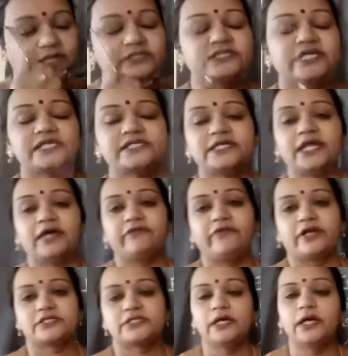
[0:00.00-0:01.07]
Thus it
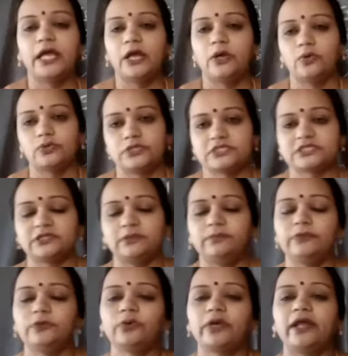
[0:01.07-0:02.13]
affects the
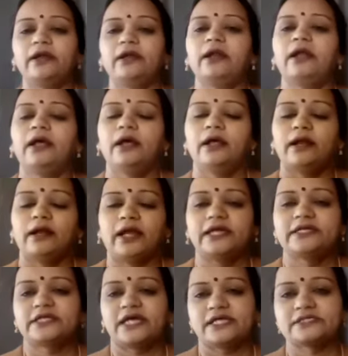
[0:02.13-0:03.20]
ecosystem. You can
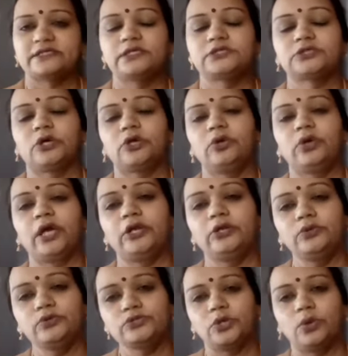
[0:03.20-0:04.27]
write as such or you can
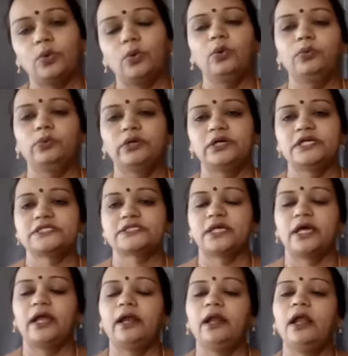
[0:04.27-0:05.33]
use your own words
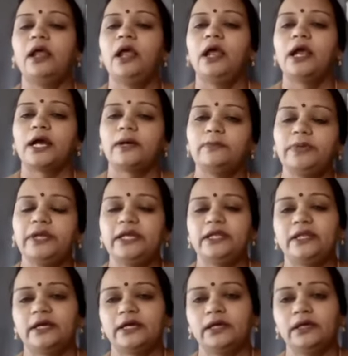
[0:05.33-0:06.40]
and complete
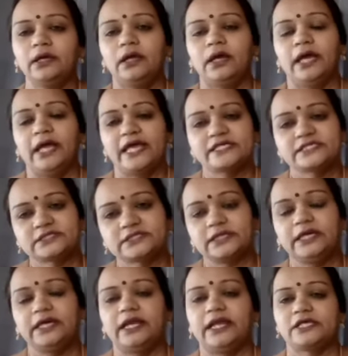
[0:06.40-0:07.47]
the
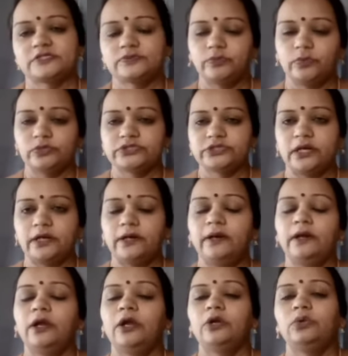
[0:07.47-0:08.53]
S3 and S4,
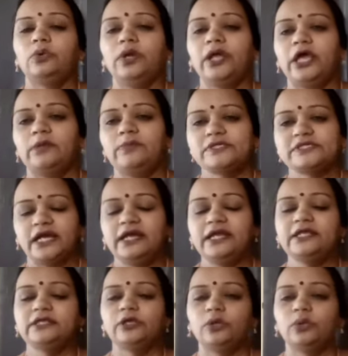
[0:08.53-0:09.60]
children. Today I'll be
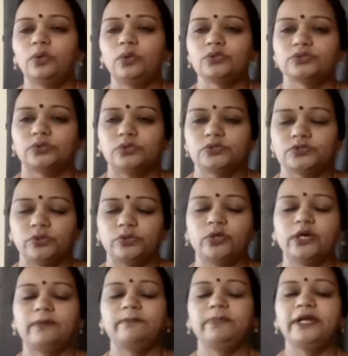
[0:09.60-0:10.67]
sending the notes also. You
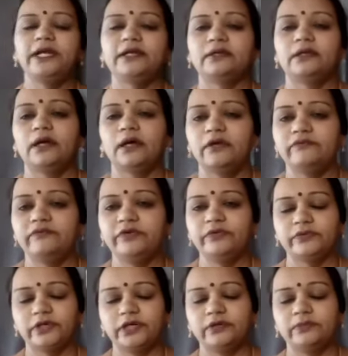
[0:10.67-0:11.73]
complete every
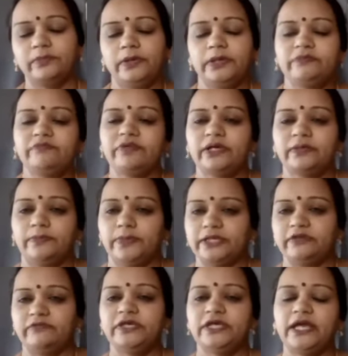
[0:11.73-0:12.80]
work by
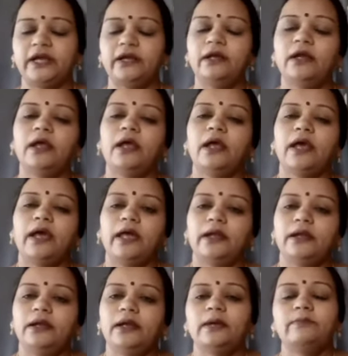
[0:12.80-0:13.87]
the weekend
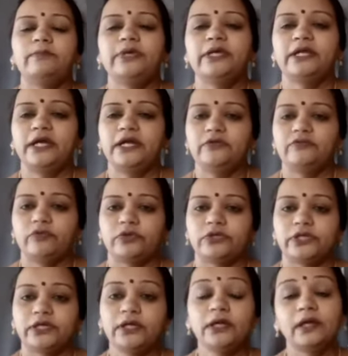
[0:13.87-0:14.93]
and be ready for
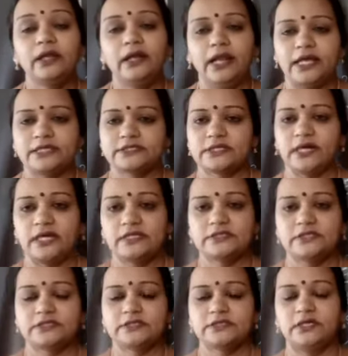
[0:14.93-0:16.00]
the next
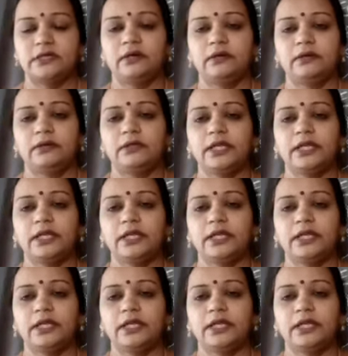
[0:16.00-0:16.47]
classes, children.